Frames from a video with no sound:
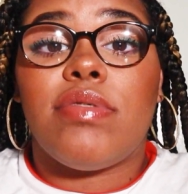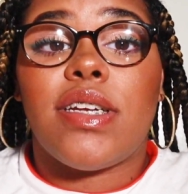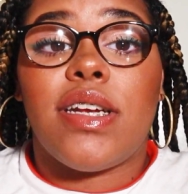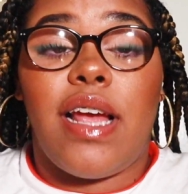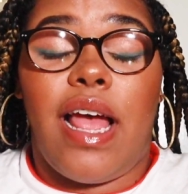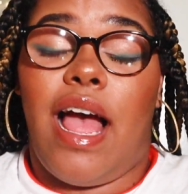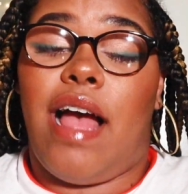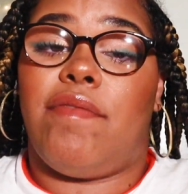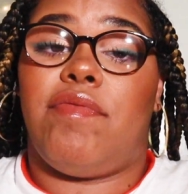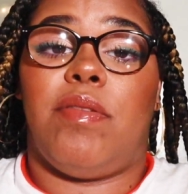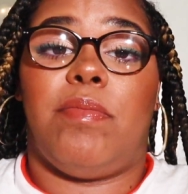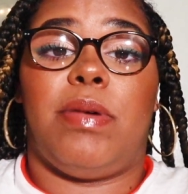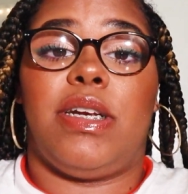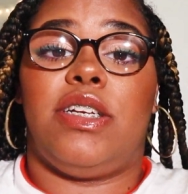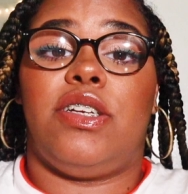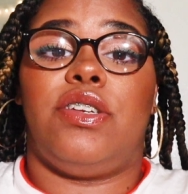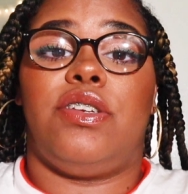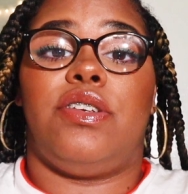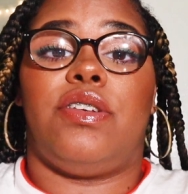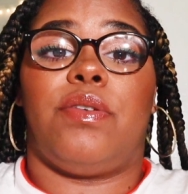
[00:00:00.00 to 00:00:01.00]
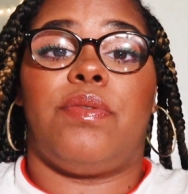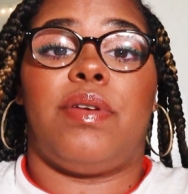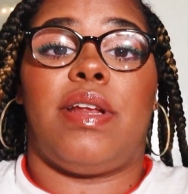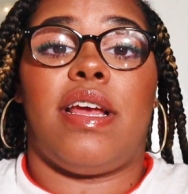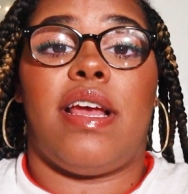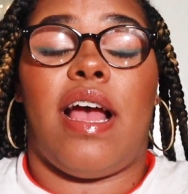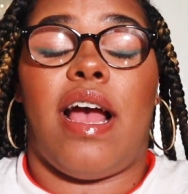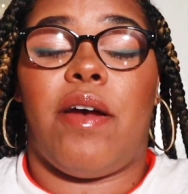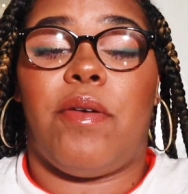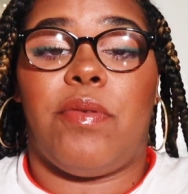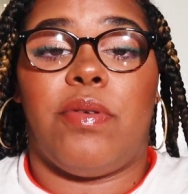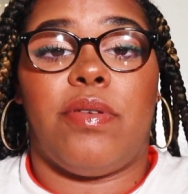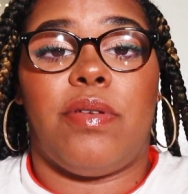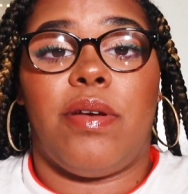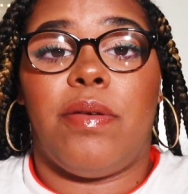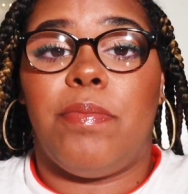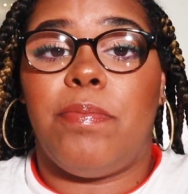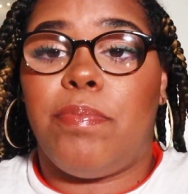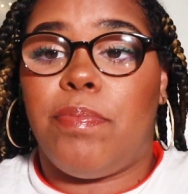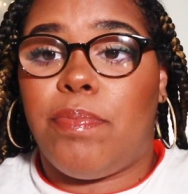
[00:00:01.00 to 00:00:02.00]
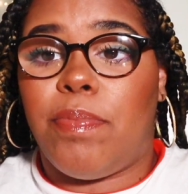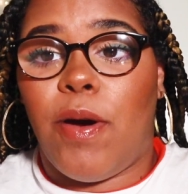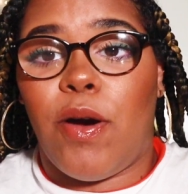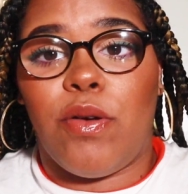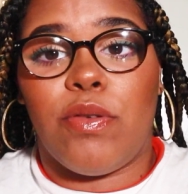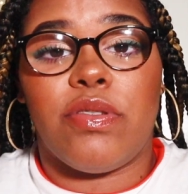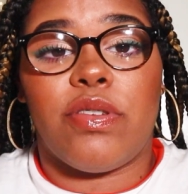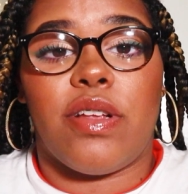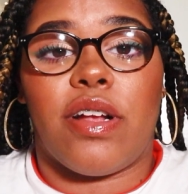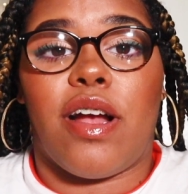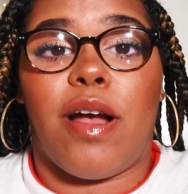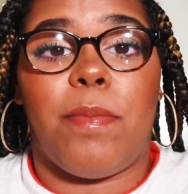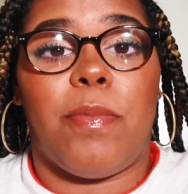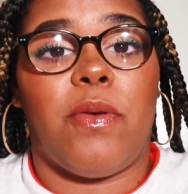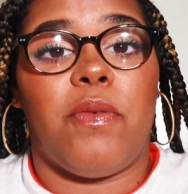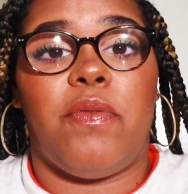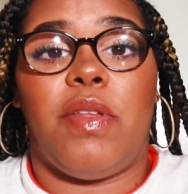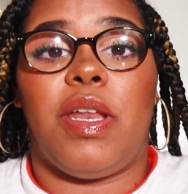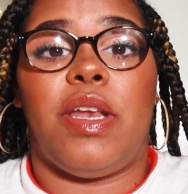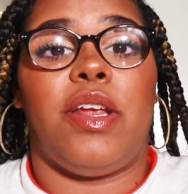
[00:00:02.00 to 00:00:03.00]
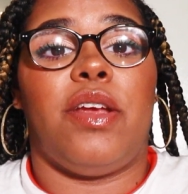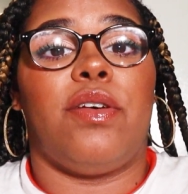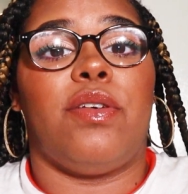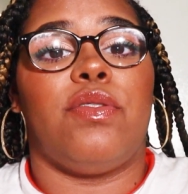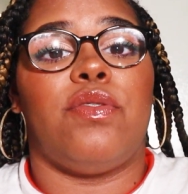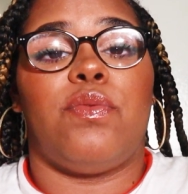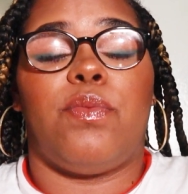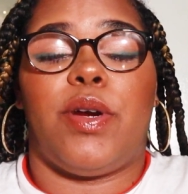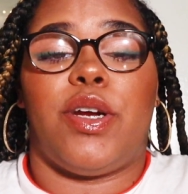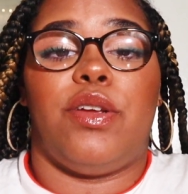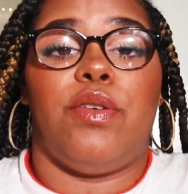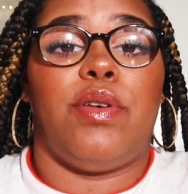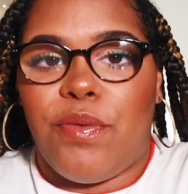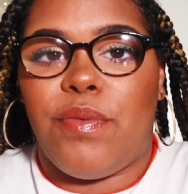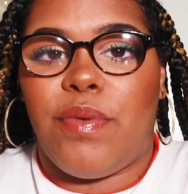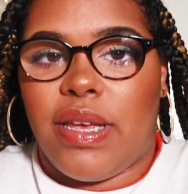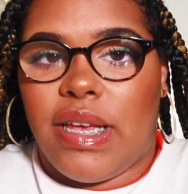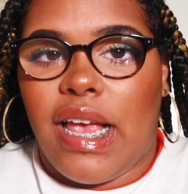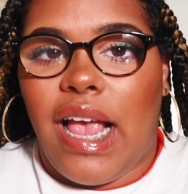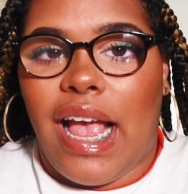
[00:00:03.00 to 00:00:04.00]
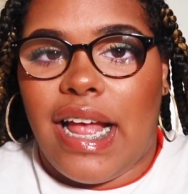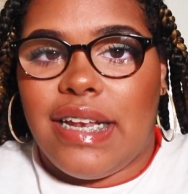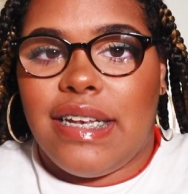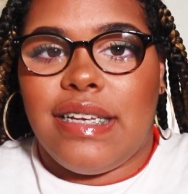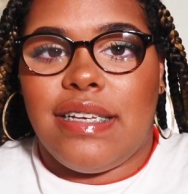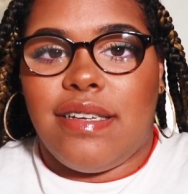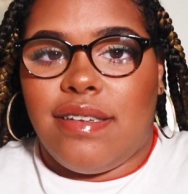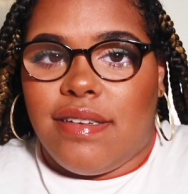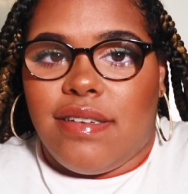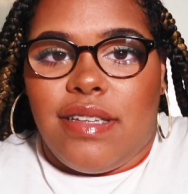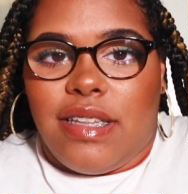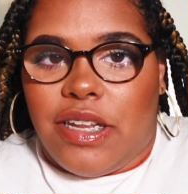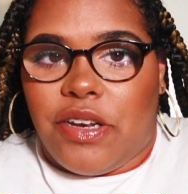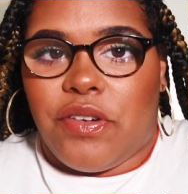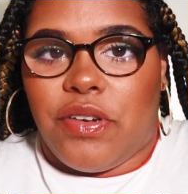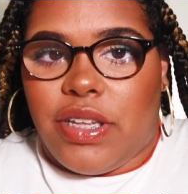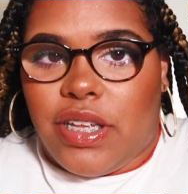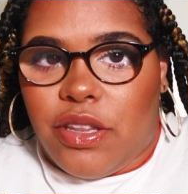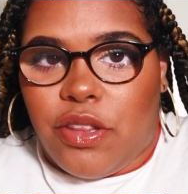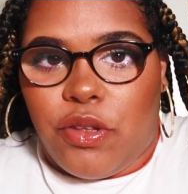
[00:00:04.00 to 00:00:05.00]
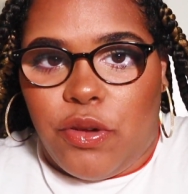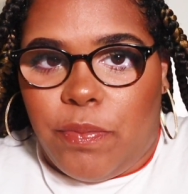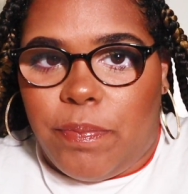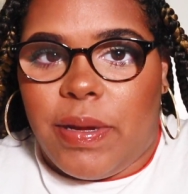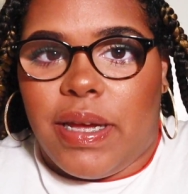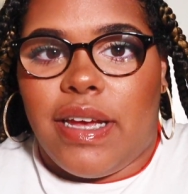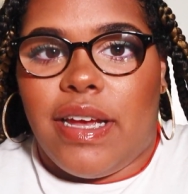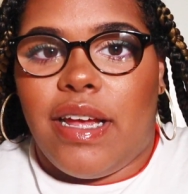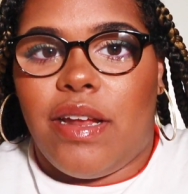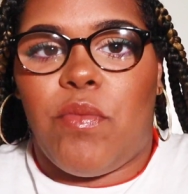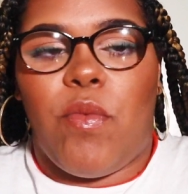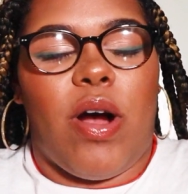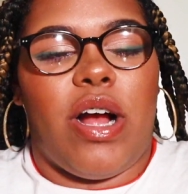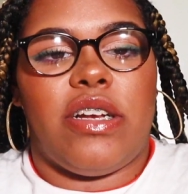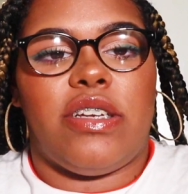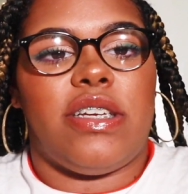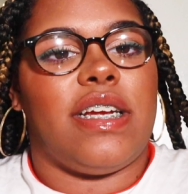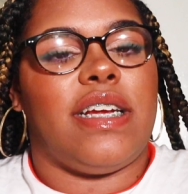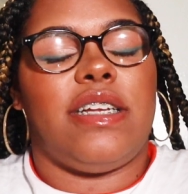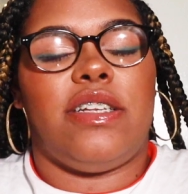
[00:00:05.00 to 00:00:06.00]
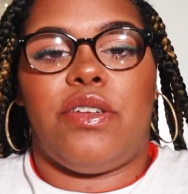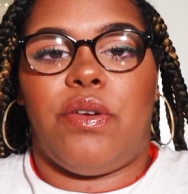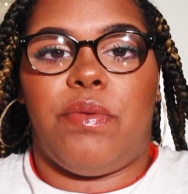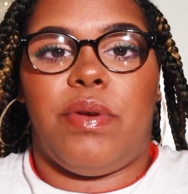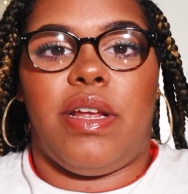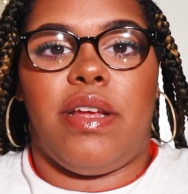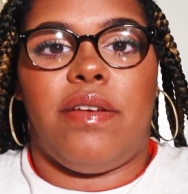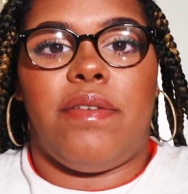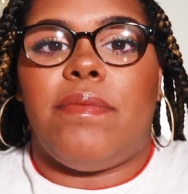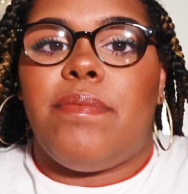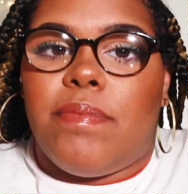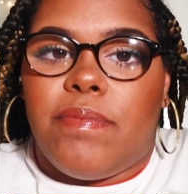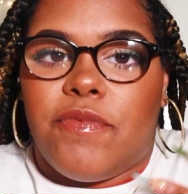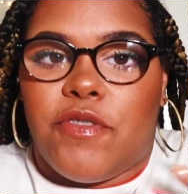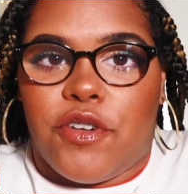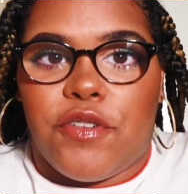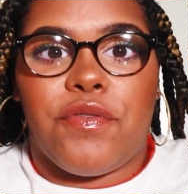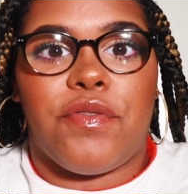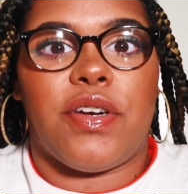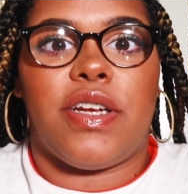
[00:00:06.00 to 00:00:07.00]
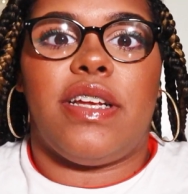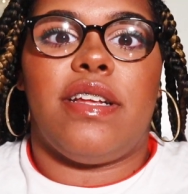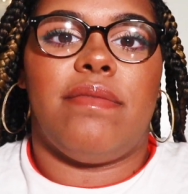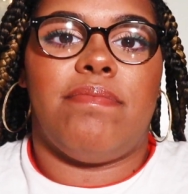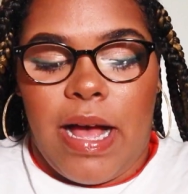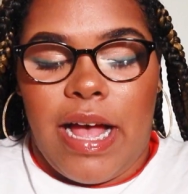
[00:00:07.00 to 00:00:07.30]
have the money to donate, I would post a couple videos where you can literally loop it and watch it and donate for free.